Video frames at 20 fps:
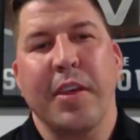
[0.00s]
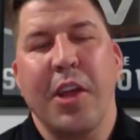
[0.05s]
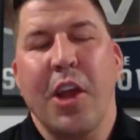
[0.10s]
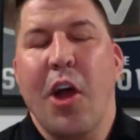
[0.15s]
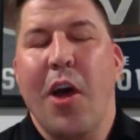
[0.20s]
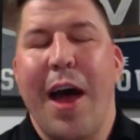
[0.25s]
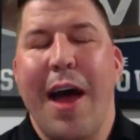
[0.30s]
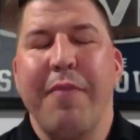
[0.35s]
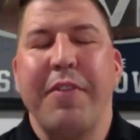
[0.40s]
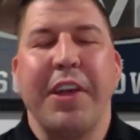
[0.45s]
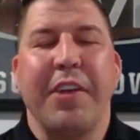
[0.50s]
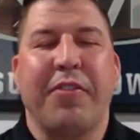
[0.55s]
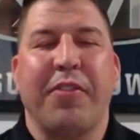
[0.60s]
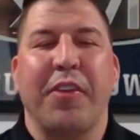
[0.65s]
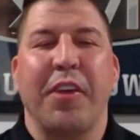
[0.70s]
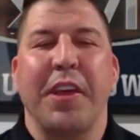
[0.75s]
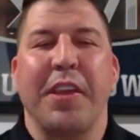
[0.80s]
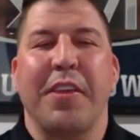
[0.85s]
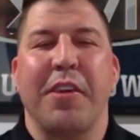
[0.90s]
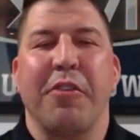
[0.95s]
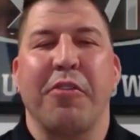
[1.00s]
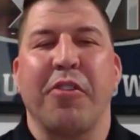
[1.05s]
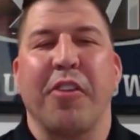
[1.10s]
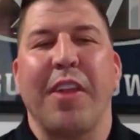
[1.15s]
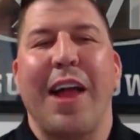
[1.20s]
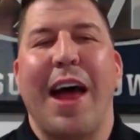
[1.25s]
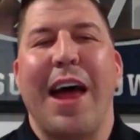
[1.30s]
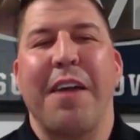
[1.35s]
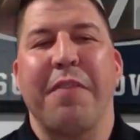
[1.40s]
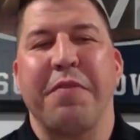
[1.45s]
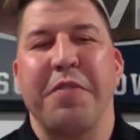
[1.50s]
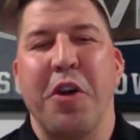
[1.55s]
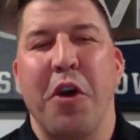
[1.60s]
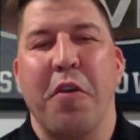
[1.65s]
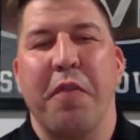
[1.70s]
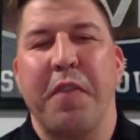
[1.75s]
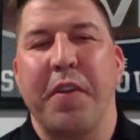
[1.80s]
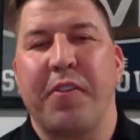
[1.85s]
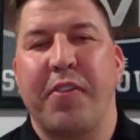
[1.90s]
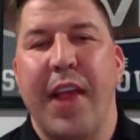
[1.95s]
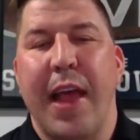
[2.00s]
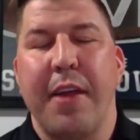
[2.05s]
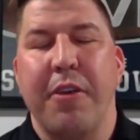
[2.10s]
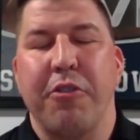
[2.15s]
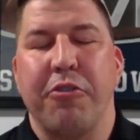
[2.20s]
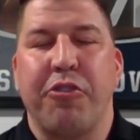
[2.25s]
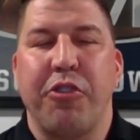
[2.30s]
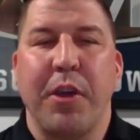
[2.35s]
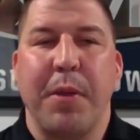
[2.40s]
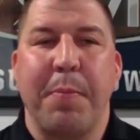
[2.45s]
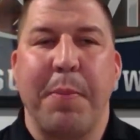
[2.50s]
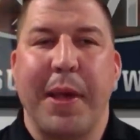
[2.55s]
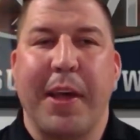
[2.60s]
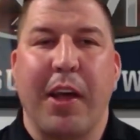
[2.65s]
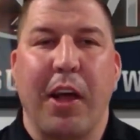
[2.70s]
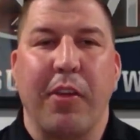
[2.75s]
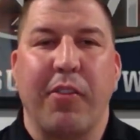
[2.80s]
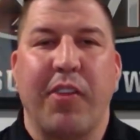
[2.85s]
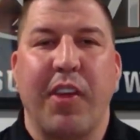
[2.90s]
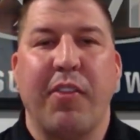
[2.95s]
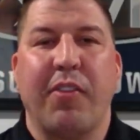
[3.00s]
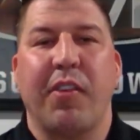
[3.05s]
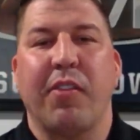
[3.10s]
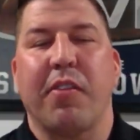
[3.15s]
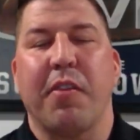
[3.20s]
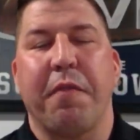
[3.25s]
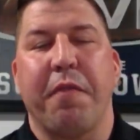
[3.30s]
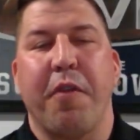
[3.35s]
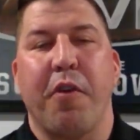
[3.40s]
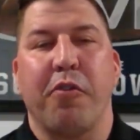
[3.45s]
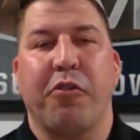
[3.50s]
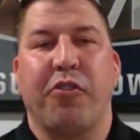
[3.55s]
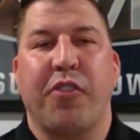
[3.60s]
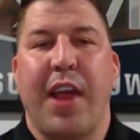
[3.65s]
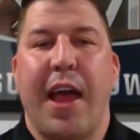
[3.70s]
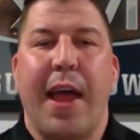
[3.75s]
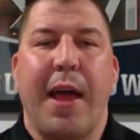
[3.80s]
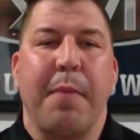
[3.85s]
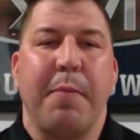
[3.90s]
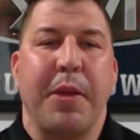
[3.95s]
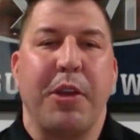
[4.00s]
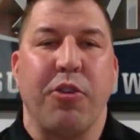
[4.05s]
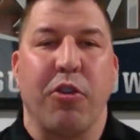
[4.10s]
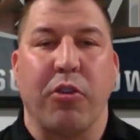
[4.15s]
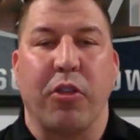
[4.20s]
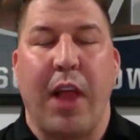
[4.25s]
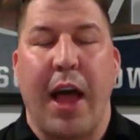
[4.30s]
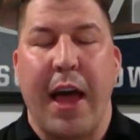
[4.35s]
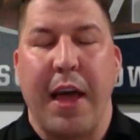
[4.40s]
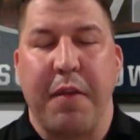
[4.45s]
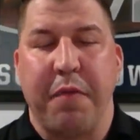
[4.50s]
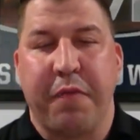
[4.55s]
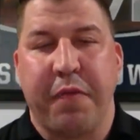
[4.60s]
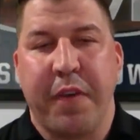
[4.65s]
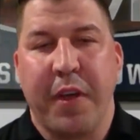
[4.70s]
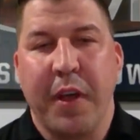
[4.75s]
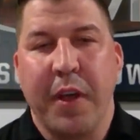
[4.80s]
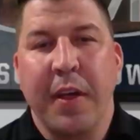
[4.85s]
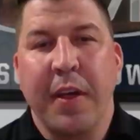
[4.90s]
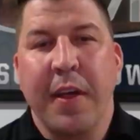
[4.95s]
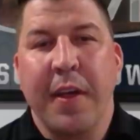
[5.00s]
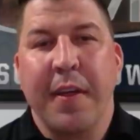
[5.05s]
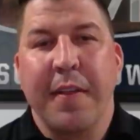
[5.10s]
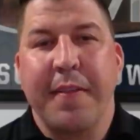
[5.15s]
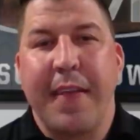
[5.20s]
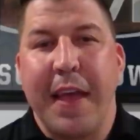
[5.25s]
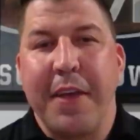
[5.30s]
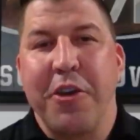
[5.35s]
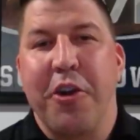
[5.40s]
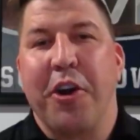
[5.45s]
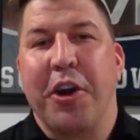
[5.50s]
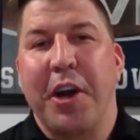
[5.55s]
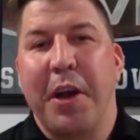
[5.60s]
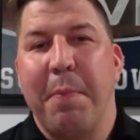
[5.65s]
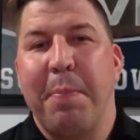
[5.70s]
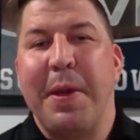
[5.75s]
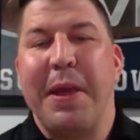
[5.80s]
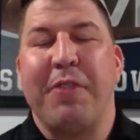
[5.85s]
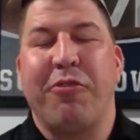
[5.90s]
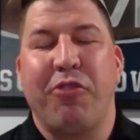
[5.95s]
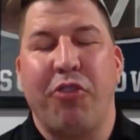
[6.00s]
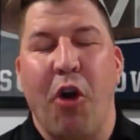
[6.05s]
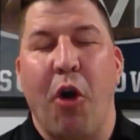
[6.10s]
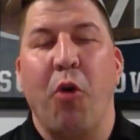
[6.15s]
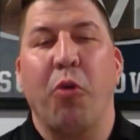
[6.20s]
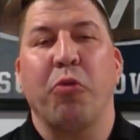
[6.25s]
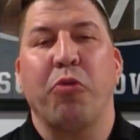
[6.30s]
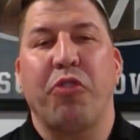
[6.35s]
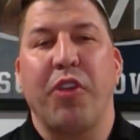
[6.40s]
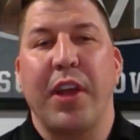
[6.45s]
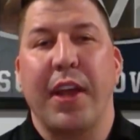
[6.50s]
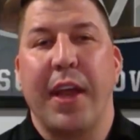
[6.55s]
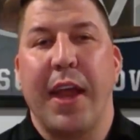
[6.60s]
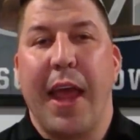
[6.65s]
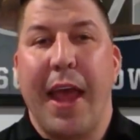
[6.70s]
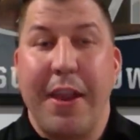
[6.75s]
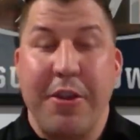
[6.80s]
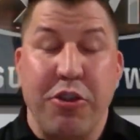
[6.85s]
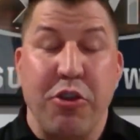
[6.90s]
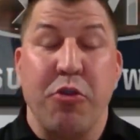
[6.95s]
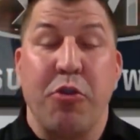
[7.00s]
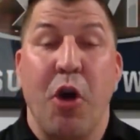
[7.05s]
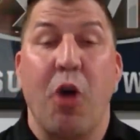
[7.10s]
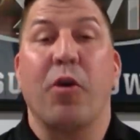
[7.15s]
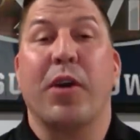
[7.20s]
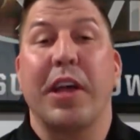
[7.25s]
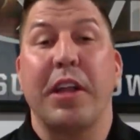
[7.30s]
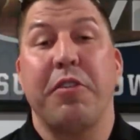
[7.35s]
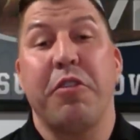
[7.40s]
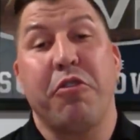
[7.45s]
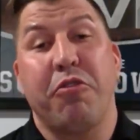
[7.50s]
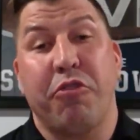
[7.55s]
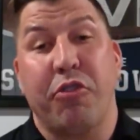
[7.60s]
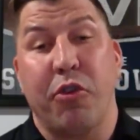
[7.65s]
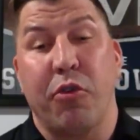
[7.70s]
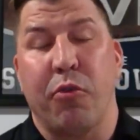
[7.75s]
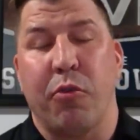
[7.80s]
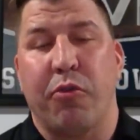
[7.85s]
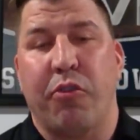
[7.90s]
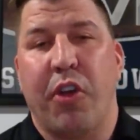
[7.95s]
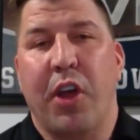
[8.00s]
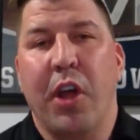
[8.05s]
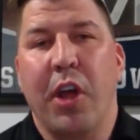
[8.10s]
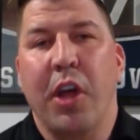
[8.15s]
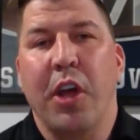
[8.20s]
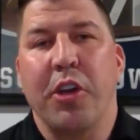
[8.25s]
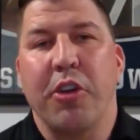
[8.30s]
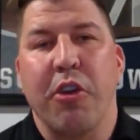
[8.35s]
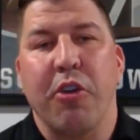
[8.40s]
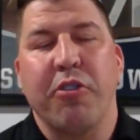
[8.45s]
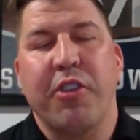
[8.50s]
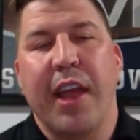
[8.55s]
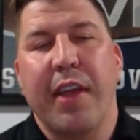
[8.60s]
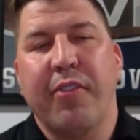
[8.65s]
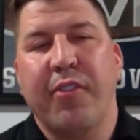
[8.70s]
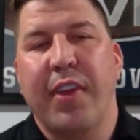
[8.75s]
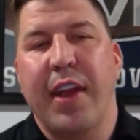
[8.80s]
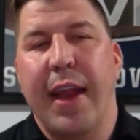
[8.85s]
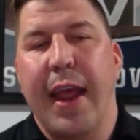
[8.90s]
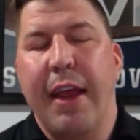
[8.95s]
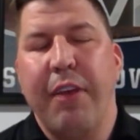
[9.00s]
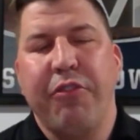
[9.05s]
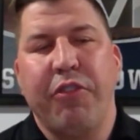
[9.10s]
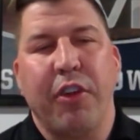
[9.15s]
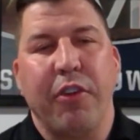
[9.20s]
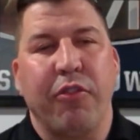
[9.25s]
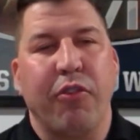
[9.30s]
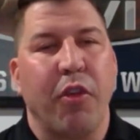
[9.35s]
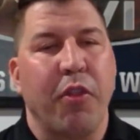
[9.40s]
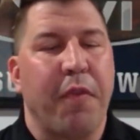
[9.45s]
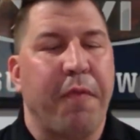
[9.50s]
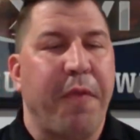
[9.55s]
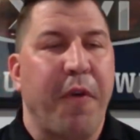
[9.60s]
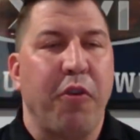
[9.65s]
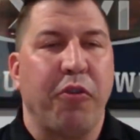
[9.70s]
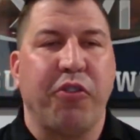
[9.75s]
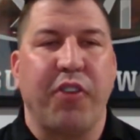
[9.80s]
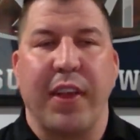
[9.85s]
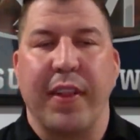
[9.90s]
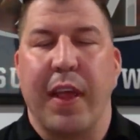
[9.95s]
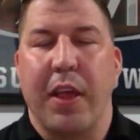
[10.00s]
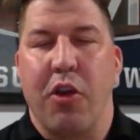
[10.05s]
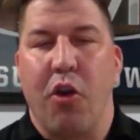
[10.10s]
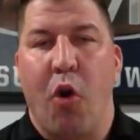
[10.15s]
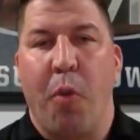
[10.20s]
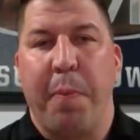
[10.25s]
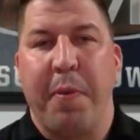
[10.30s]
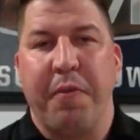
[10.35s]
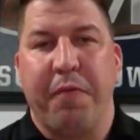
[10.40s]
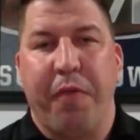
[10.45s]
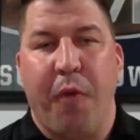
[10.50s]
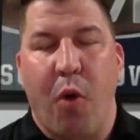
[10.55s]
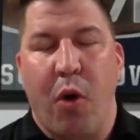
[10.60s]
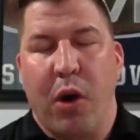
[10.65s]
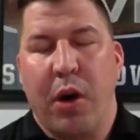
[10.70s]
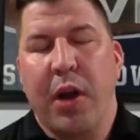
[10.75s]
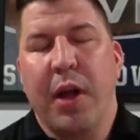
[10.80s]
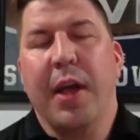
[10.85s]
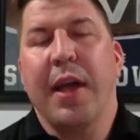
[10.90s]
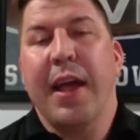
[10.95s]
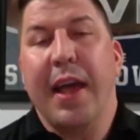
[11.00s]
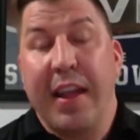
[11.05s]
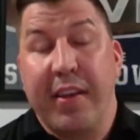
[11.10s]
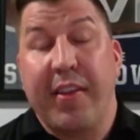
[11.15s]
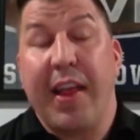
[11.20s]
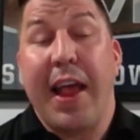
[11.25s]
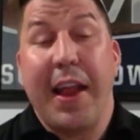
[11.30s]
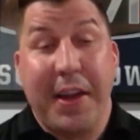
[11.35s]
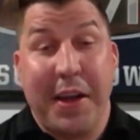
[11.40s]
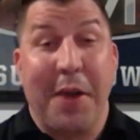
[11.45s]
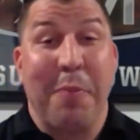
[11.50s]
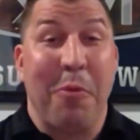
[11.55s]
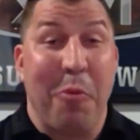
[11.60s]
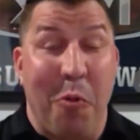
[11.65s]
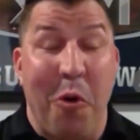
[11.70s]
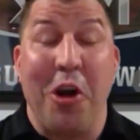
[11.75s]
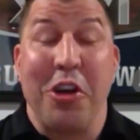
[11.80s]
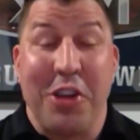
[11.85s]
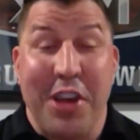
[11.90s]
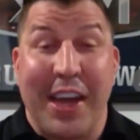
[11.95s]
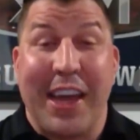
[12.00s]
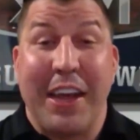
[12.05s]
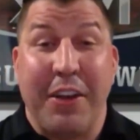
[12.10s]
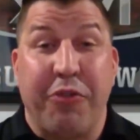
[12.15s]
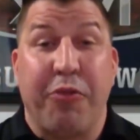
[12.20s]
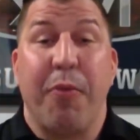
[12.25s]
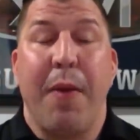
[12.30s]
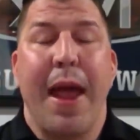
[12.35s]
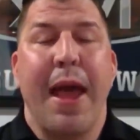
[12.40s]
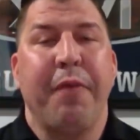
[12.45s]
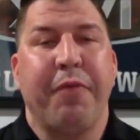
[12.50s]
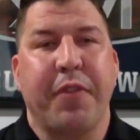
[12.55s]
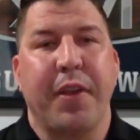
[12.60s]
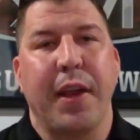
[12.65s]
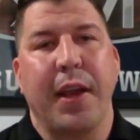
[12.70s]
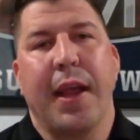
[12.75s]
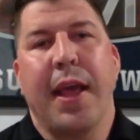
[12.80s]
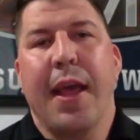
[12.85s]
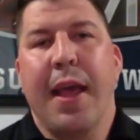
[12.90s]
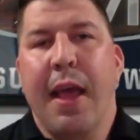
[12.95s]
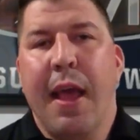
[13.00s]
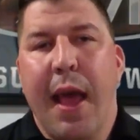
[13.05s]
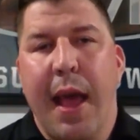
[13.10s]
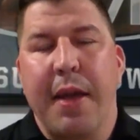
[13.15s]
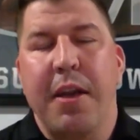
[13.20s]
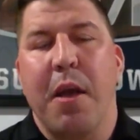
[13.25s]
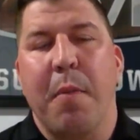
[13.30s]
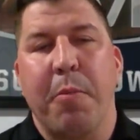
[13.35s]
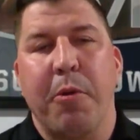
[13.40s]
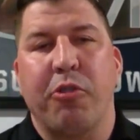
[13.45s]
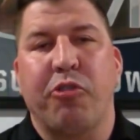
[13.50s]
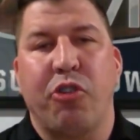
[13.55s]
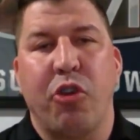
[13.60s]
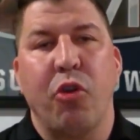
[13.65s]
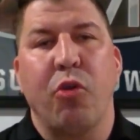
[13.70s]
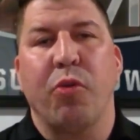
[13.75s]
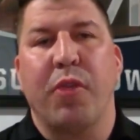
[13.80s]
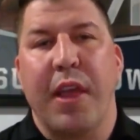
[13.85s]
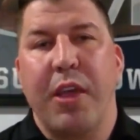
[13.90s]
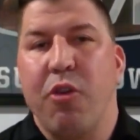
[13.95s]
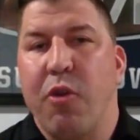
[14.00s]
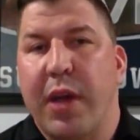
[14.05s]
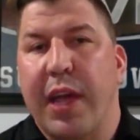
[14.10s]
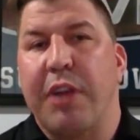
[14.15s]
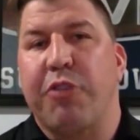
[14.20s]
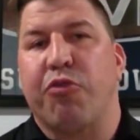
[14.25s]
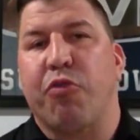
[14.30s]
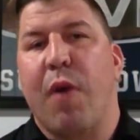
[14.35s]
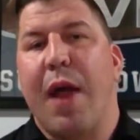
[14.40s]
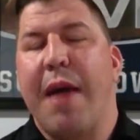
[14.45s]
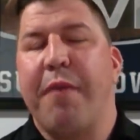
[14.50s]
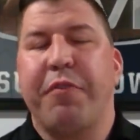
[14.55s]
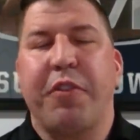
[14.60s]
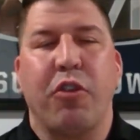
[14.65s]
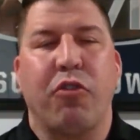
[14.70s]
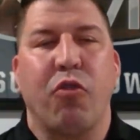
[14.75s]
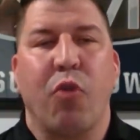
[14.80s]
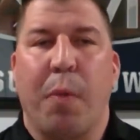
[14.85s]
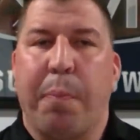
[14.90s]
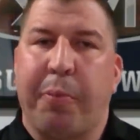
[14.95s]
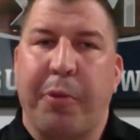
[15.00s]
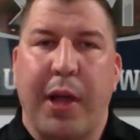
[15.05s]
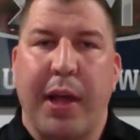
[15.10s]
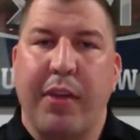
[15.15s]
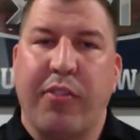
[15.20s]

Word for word: You know, obviously there's a lot of nervous energy because this is the first time in your life that you're going to be chosen and you don't get to choose your destination. So the first thing that you're open for is that number one, you get drafted, and number two, that you get drafted to a